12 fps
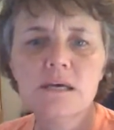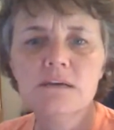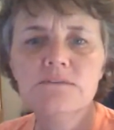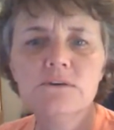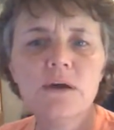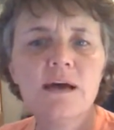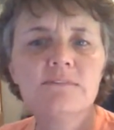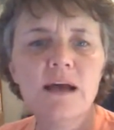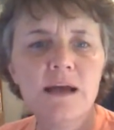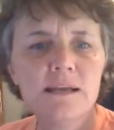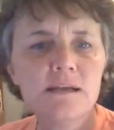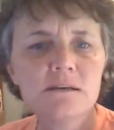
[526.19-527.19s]
If you have
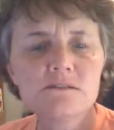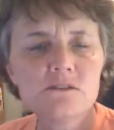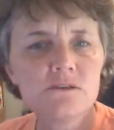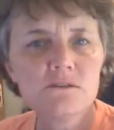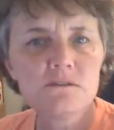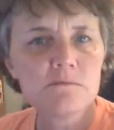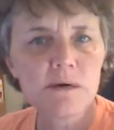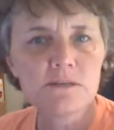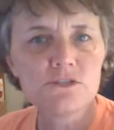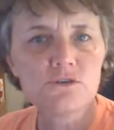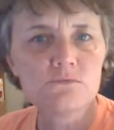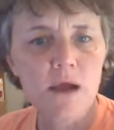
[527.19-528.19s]
any concerns
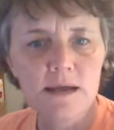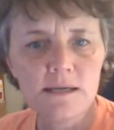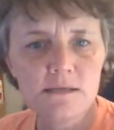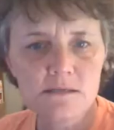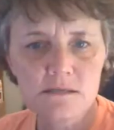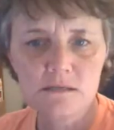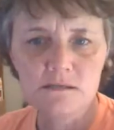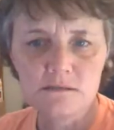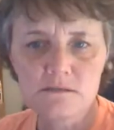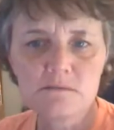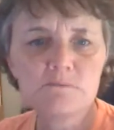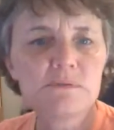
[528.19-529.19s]
about your writing
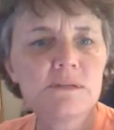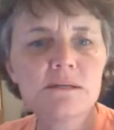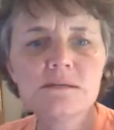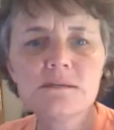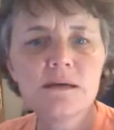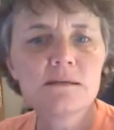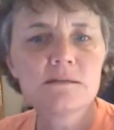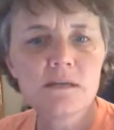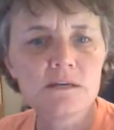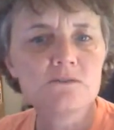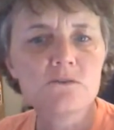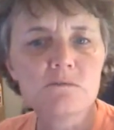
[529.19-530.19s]
skills, please get in
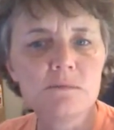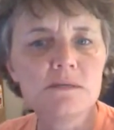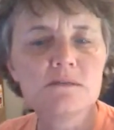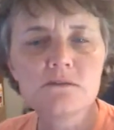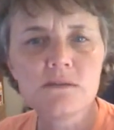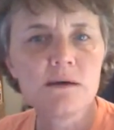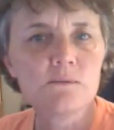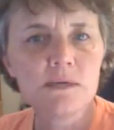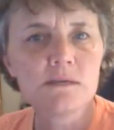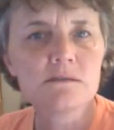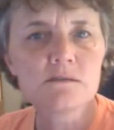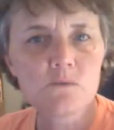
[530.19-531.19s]
touch with me so that
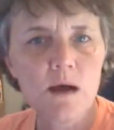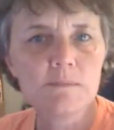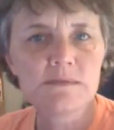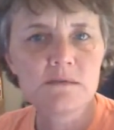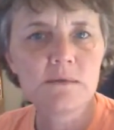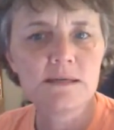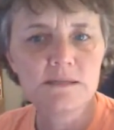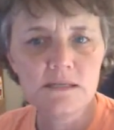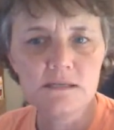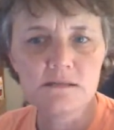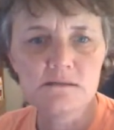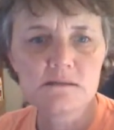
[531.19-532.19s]
we can swap some
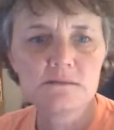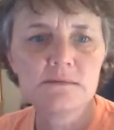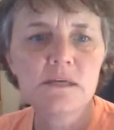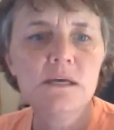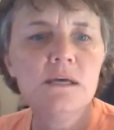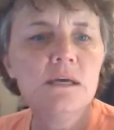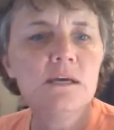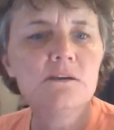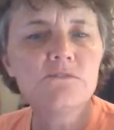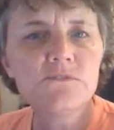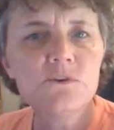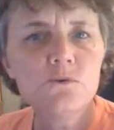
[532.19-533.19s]
ideas.
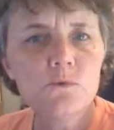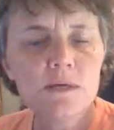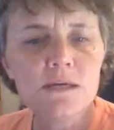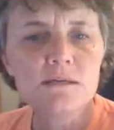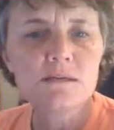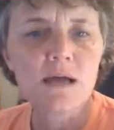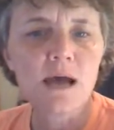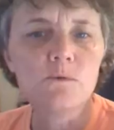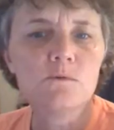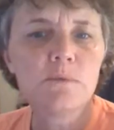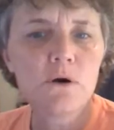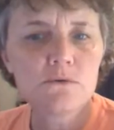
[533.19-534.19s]
In a few weeks, I
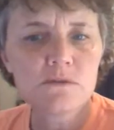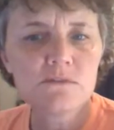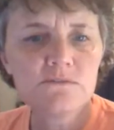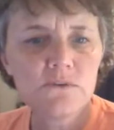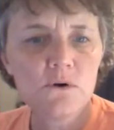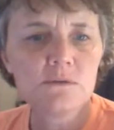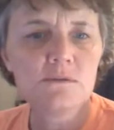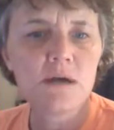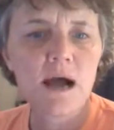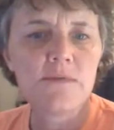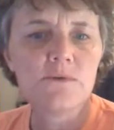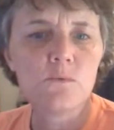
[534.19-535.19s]
will post a
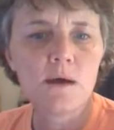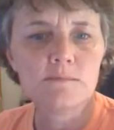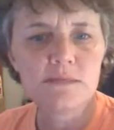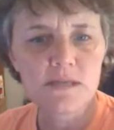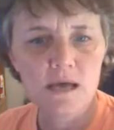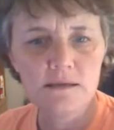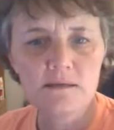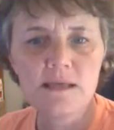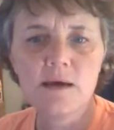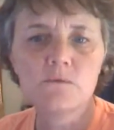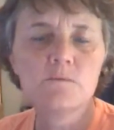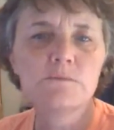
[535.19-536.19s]
folder on the website
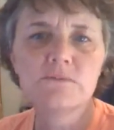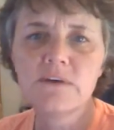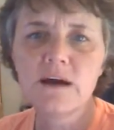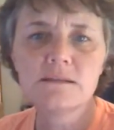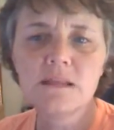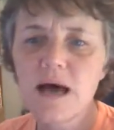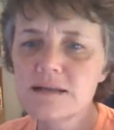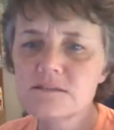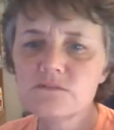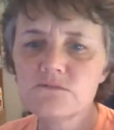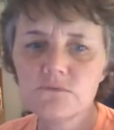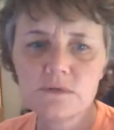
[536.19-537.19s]
that will provide
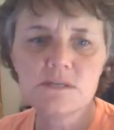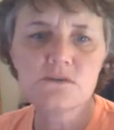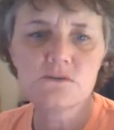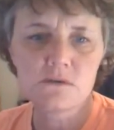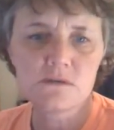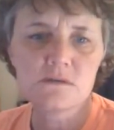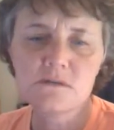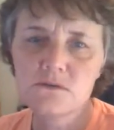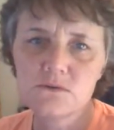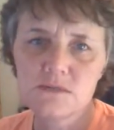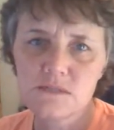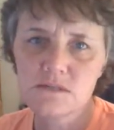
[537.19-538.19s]
lots of resources
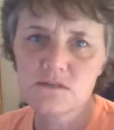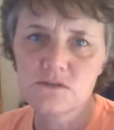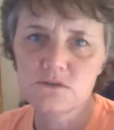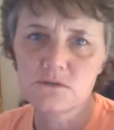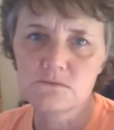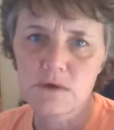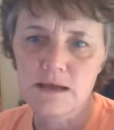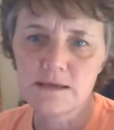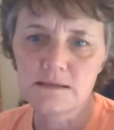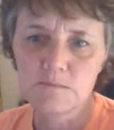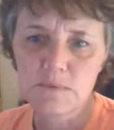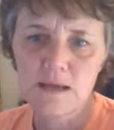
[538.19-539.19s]
to assist you in
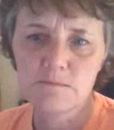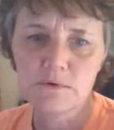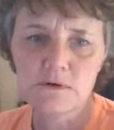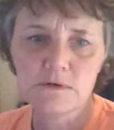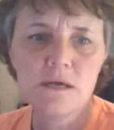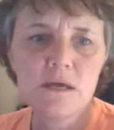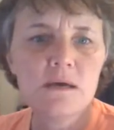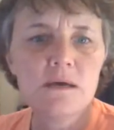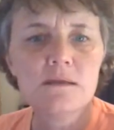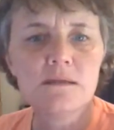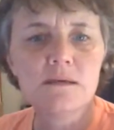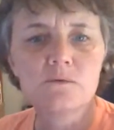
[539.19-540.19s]
writing the paper.
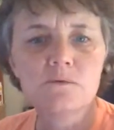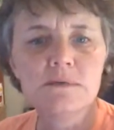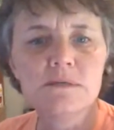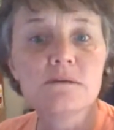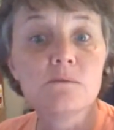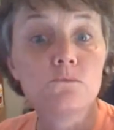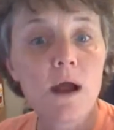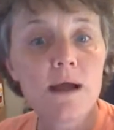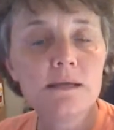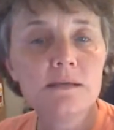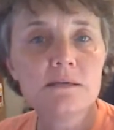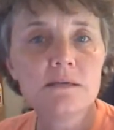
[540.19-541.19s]
There will be some
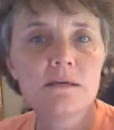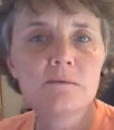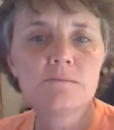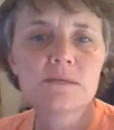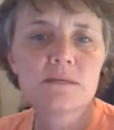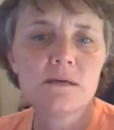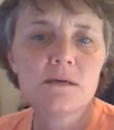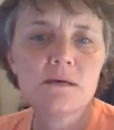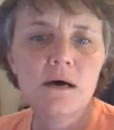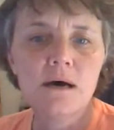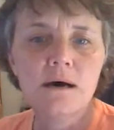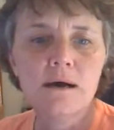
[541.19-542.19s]
writing tips,
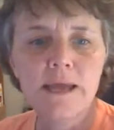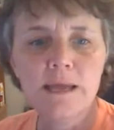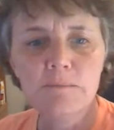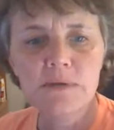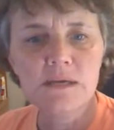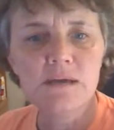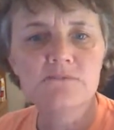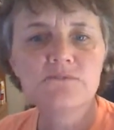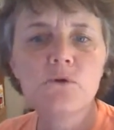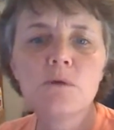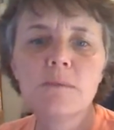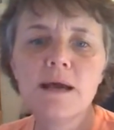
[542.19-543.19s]
APA
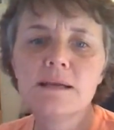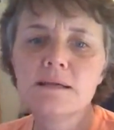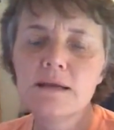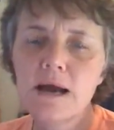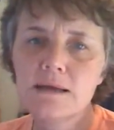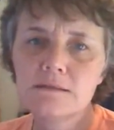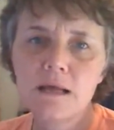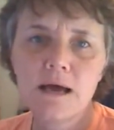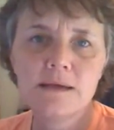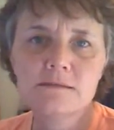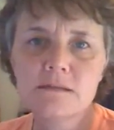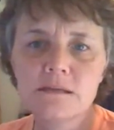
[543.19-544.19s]
formatting
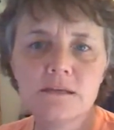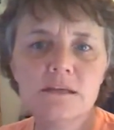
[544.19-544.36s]
guidelines, and